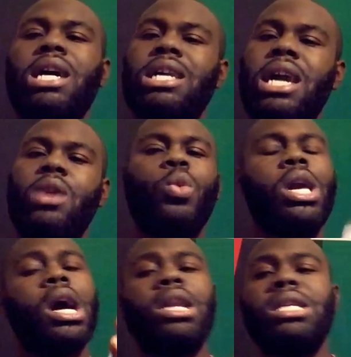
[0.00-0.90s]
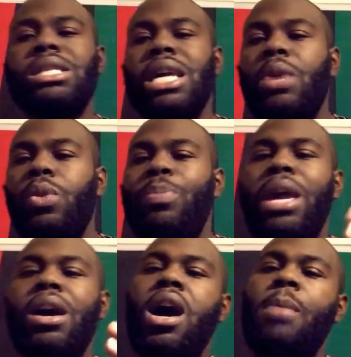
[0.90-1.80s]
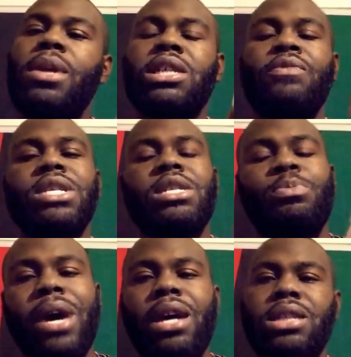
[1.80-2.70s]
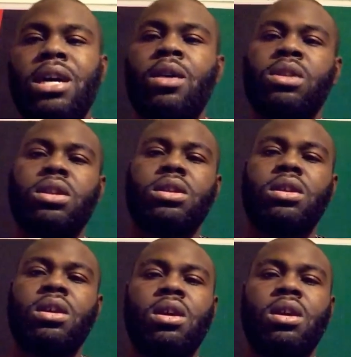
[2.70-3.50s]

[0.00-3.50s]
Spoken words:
Again, we understand. We pay homage and respects, elders.